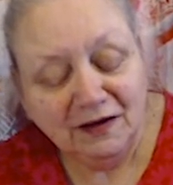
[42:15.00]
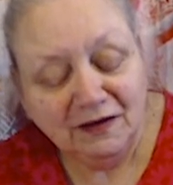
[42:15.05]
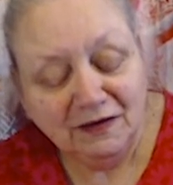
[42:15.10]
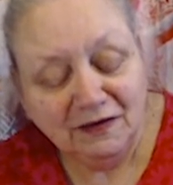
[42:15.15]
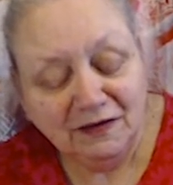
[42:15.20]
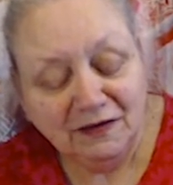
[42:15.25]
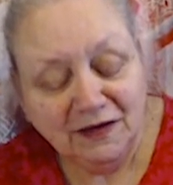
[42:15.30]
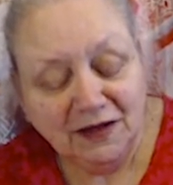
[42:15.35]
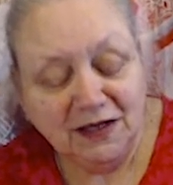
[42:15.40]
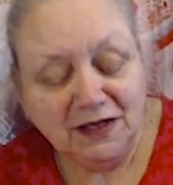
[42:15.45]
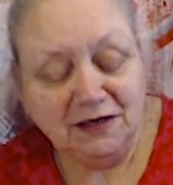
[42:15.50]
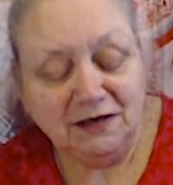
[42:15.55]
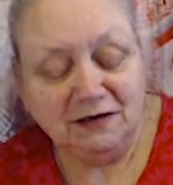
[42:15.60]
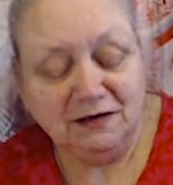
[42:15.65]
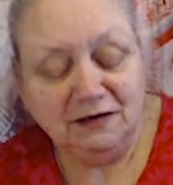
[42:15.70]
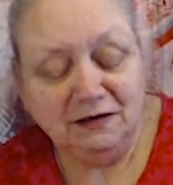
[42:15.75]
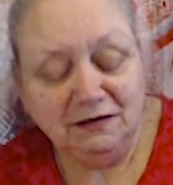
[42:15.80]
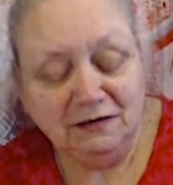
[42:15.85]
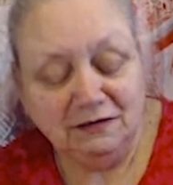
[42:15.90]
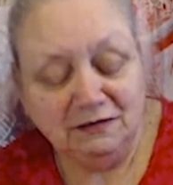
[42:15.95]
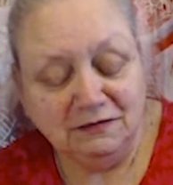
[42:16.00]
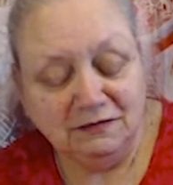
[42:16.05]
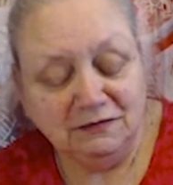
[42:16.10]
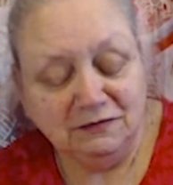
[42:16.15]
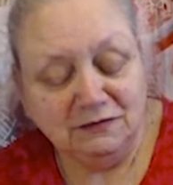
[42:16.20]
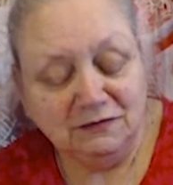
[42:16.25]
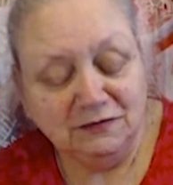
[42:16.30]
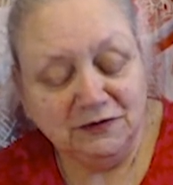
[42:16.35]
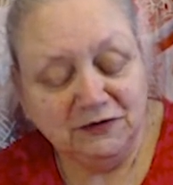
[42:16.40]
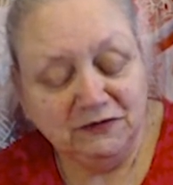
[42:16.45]
Then
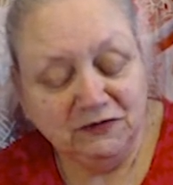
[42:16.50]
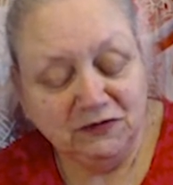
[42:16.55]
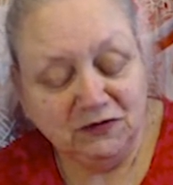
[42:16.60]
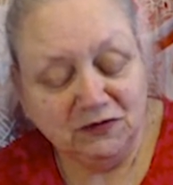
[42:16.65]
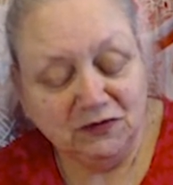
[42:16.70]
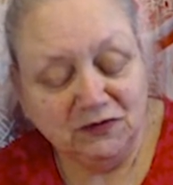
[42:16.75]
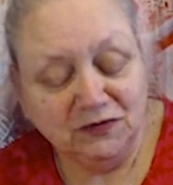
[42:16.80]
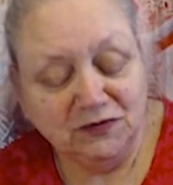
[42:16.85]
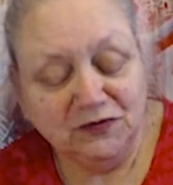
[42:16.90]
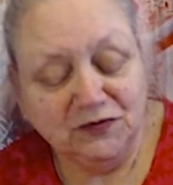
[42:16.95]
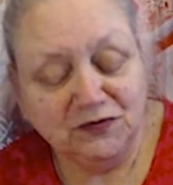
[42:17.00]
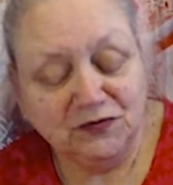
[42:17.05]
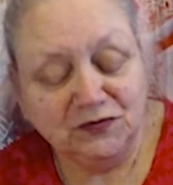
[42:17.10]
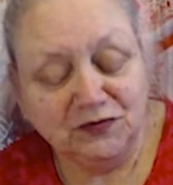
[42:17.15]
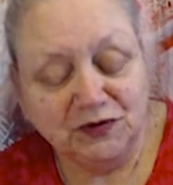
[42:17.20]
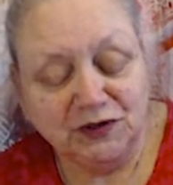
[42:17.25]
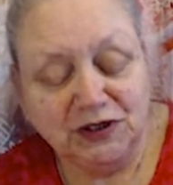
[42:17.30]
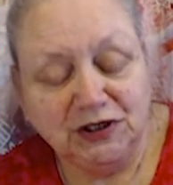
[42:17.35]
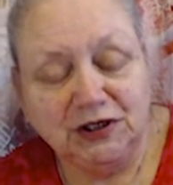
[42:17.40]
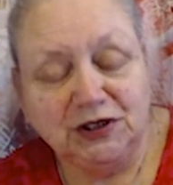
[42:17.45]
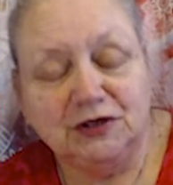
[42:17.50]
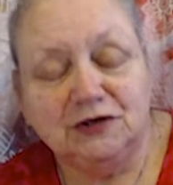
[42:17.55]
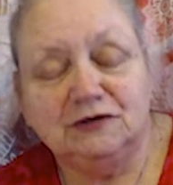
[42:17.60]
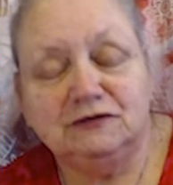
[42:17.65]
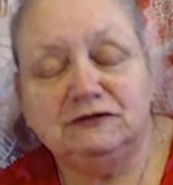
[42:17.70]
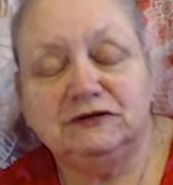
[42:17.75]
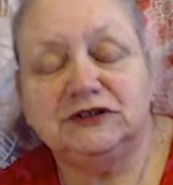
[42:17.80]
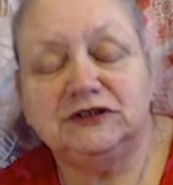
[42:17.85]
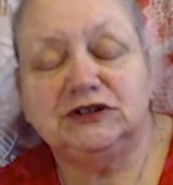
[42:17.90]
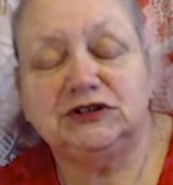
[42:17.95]
we've got the Three of
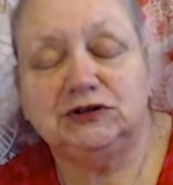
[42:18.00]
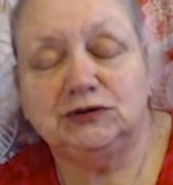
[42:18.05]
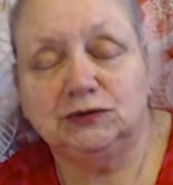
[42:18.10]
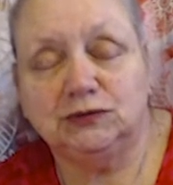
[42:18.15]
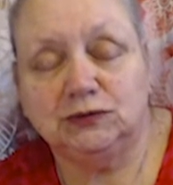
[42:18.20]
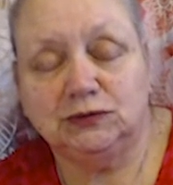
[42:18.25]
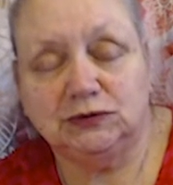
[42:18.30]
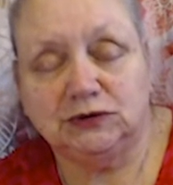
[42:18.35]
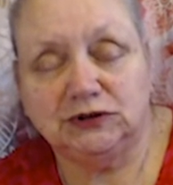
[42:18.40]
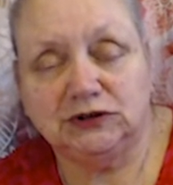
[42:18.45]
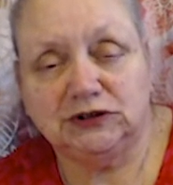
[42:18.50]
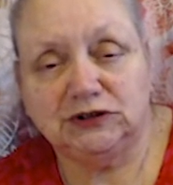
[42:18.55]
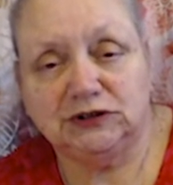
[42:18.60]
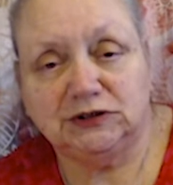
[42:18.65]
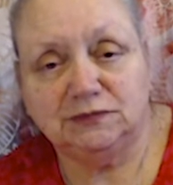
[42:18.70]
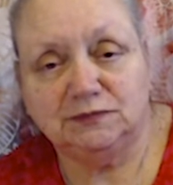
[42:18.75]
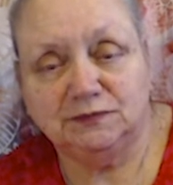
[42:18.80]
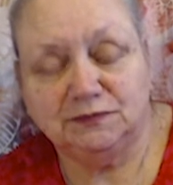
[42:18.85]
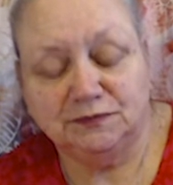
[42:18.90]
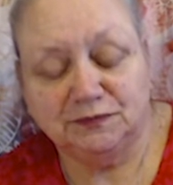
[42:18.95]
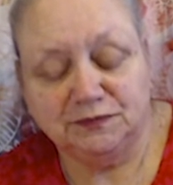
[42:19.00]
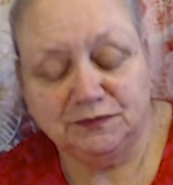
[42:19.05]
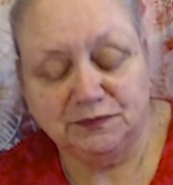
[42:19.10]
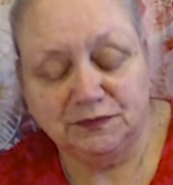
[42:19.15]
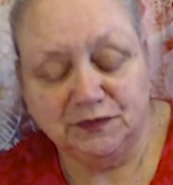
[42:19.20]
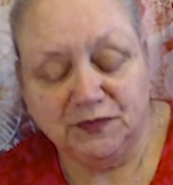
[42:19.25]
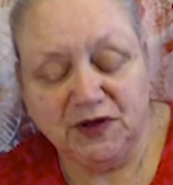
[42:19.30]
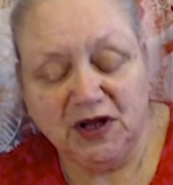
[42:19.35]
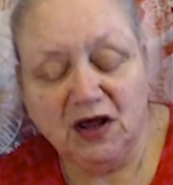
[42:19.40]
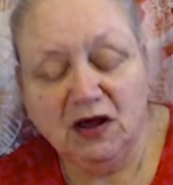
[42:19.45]
Swords,
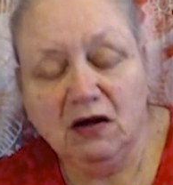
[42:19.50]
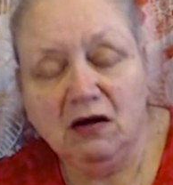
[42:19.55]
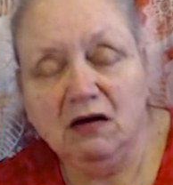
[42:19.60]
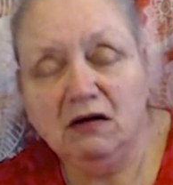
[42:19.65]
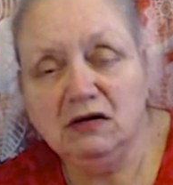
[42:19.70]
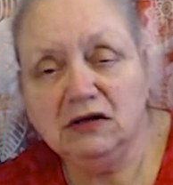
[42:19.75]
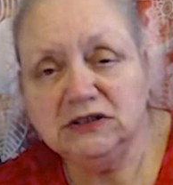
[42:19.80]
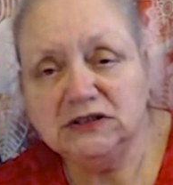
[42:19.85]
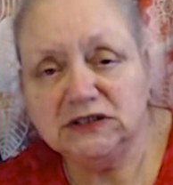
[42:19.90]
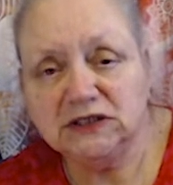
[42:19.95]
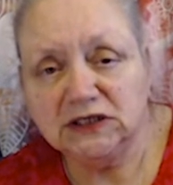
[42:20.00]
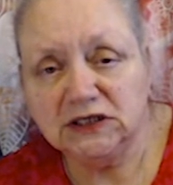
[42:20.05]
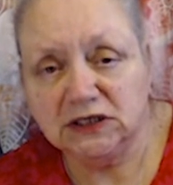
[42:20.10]
the heartache